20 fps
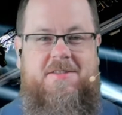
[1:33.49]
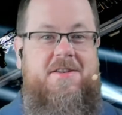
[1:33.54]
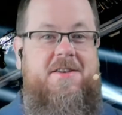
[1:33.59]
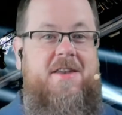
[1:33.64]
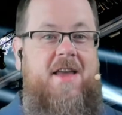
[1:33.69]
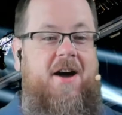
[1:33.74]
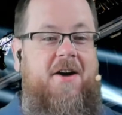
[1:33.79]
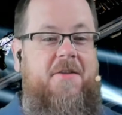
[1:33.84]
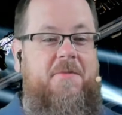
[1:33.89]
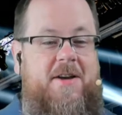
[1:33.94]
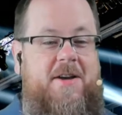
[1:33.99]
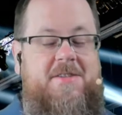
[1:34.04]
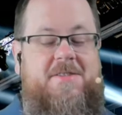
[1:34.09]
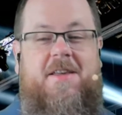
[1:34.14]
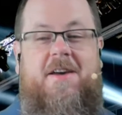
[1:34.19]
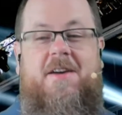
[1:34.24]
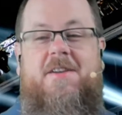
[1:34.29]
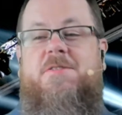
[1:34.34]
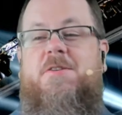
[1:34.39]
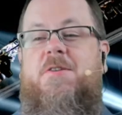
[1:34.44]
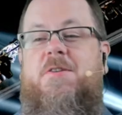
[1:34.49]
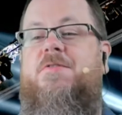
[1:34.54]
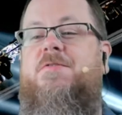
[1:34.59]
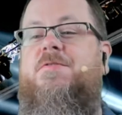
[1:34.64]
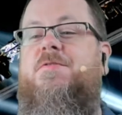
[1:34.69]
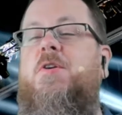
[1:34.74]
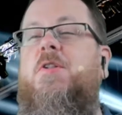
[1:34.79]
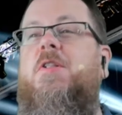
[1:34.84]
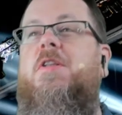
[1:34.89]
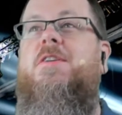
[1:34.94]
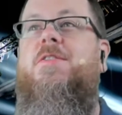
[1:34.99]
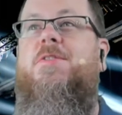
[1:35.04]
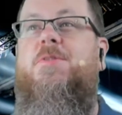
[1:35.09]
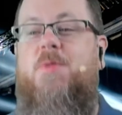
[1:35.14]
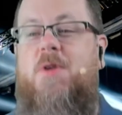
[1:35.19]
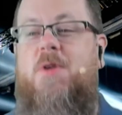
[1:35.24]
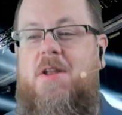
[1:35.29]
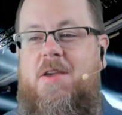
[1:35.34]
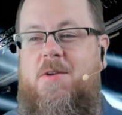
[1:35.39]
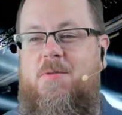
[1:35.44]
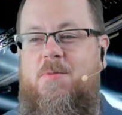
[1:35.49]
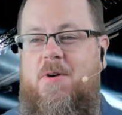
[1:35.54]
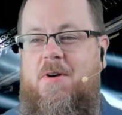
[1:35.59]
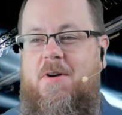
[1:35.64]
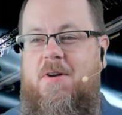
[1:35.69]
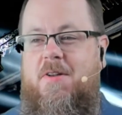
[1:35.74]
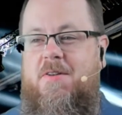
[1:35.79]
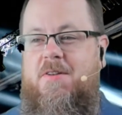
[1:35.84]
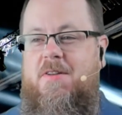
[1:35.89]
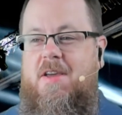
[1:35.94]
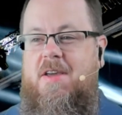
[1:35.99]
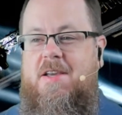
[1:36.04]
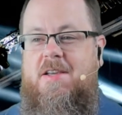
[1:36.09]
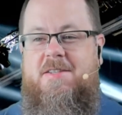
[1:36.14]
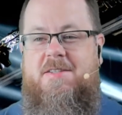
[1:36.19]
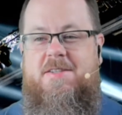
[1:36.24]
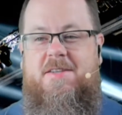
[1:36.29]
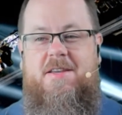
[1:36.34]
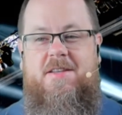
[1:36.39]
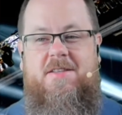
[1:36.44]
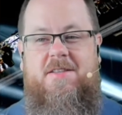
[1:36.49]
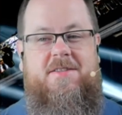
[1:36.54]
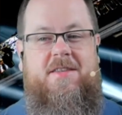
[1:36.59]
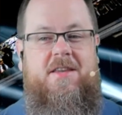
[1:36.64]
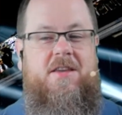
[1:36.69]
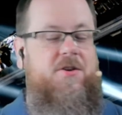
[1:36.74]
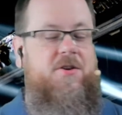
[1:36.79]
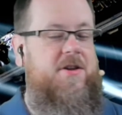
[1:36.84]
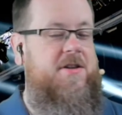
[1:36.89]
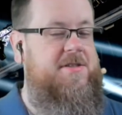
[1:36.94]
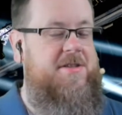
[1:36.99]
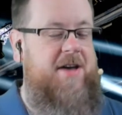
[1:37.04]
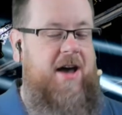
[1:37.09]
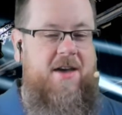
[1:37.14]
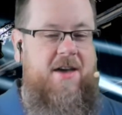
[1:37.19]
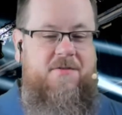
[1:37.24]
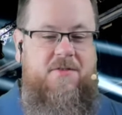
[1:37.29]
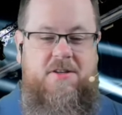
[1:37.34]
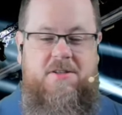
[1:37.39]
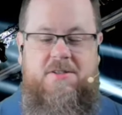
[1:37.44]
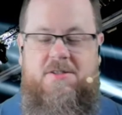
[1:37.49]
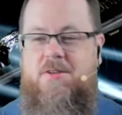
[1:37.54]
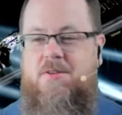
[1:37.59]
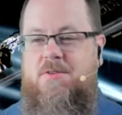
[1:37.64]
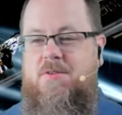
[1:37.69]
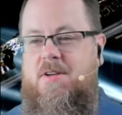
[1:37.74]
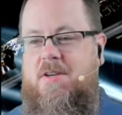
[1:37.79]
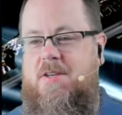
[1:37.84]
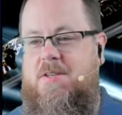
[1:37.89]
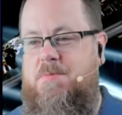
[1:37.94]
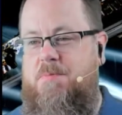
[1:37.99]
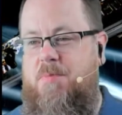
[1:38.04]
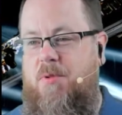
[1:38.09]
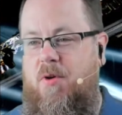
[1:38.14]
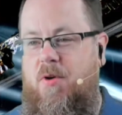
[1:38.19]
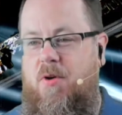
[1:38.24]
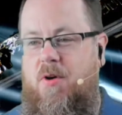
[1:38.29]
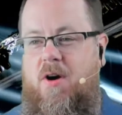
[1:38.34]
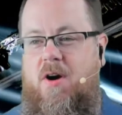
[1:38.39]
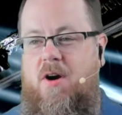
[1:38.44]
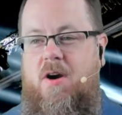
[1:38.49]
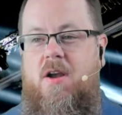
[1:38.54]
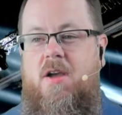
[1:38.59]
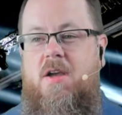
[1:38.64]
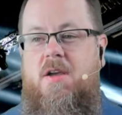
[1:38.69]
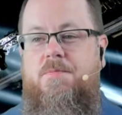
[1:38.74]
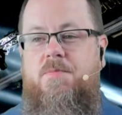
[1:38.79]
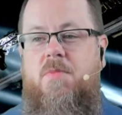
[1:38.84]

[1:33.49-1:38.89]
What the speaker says: and now my slides are fully 3D world scenes that you can dive into and explore,